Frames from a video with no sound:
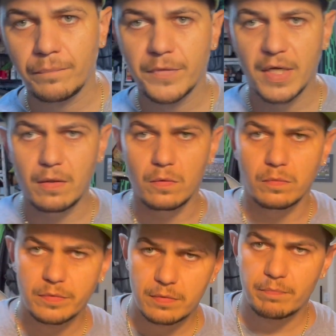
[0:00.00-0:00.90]
Hello,
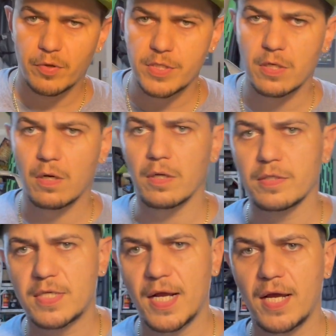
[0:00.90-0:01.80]
boys and
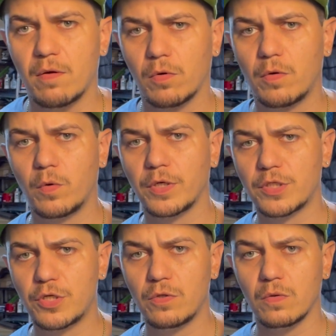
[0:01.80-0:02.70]
girls. Today we're going
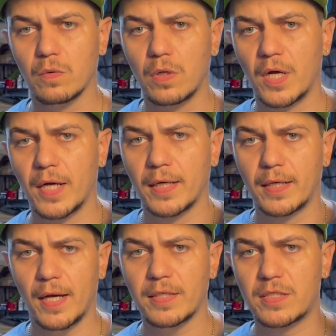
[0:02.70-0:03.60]
to
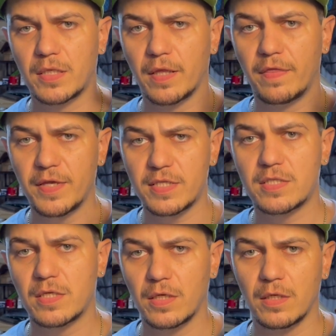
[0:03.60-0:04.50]
gut
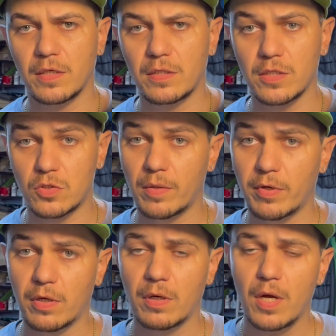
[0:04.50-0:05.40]
this
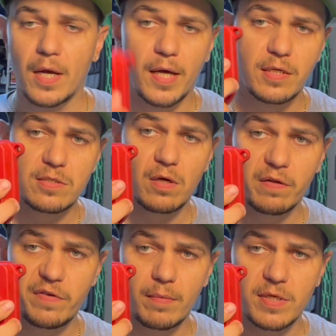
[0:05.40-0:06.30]
distributor and install
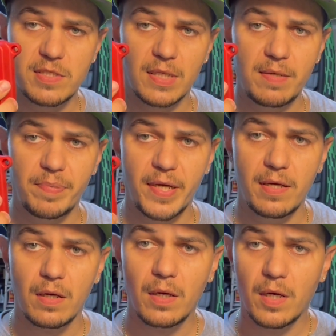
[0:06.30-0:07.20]
a VMS delete
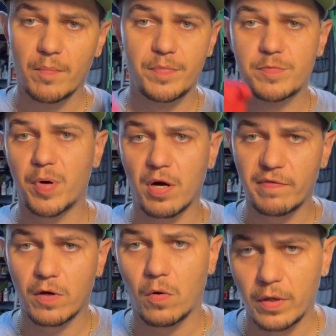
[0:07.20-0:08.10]
plate, part of
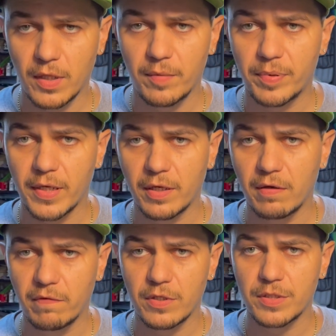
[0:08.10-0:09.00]
a coil on plug
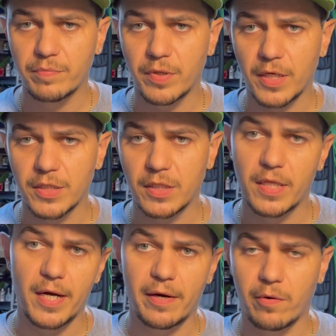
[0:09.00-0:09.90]
conversion project
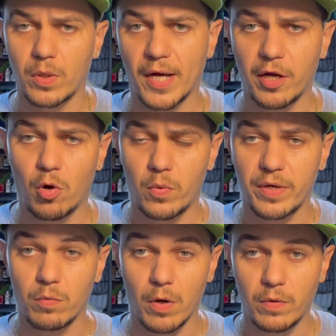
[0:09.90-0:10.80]
that I, I
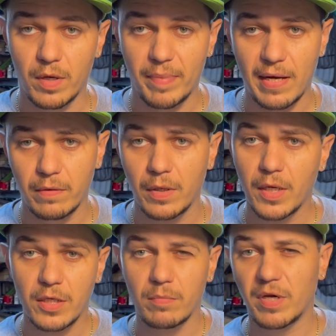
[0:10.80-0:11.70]
already wrote about.
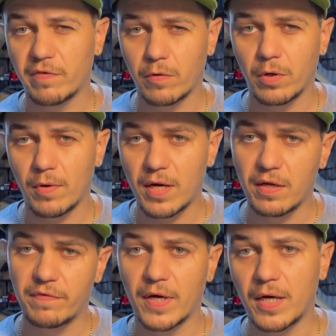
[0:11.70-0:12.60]
You may have already read
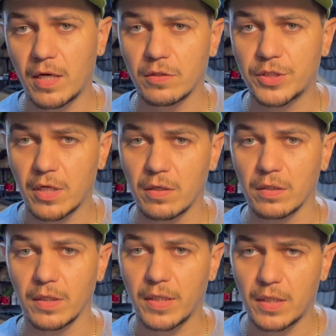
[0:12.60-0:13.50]
it. If not, I'll share a
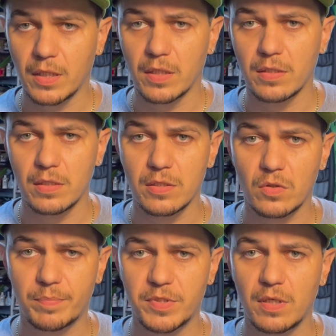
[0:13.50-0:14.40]
link in the
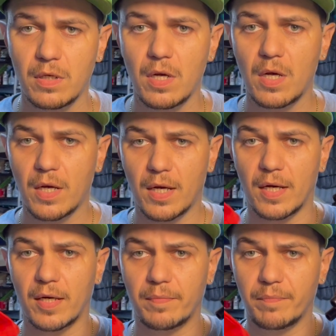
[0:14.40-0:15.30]
description.
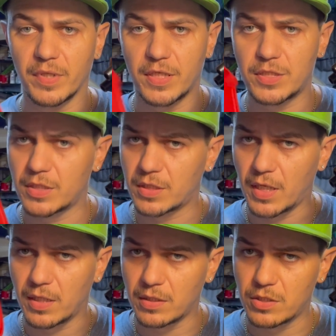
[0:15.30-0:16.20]
Uh, but let's just
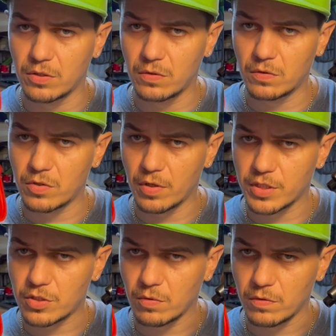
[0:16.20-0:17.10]
get to turning
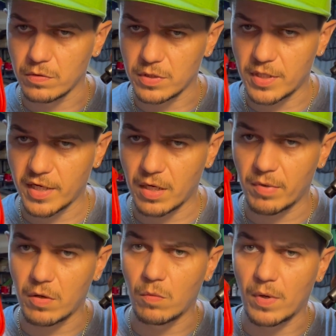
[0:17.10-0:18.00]
screws and talking
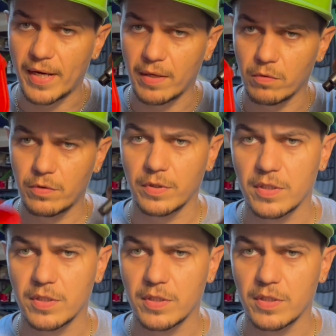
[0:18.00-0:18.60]
about why we're doing